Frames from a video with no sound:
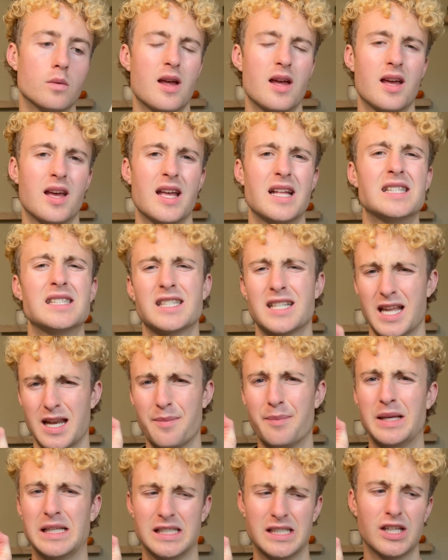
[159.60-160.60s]
I'll need to
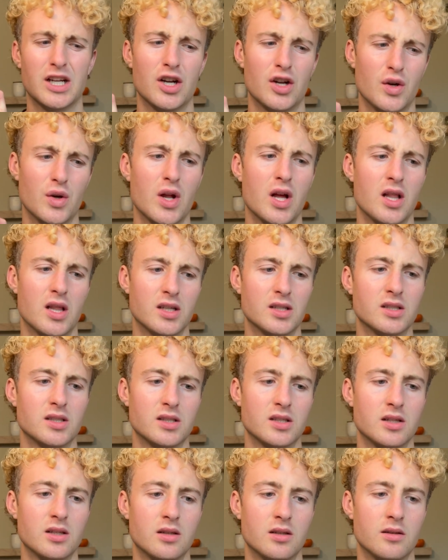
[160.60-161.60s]
access your Venmo
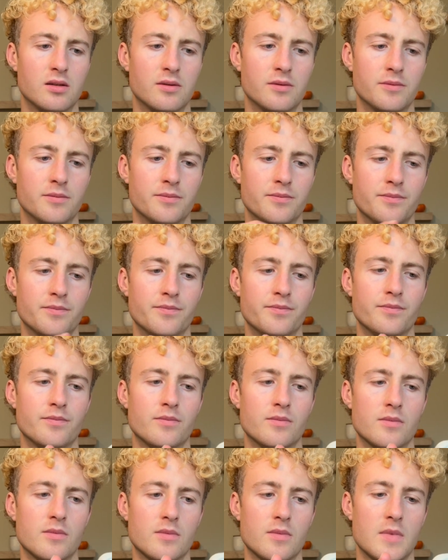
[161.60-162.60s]
data to use the app.
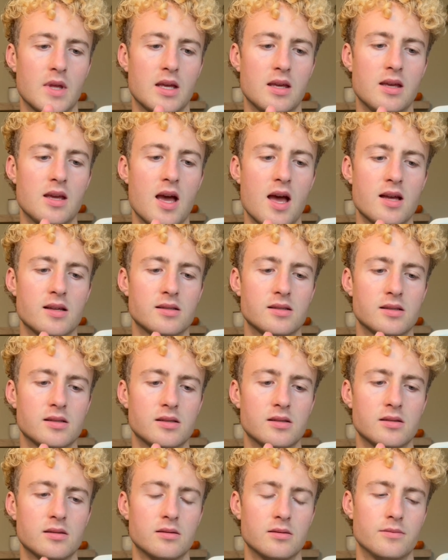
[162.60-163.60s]
Yes. Is
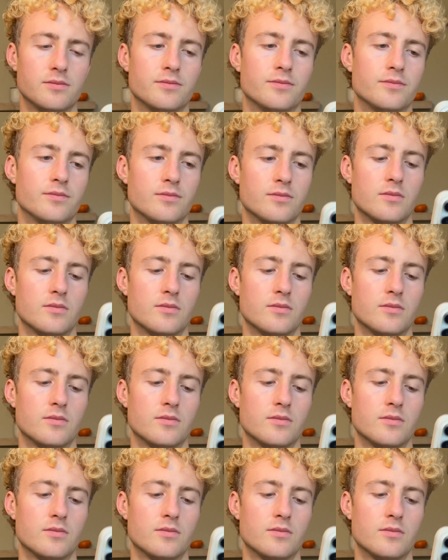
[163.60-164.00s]
that okay?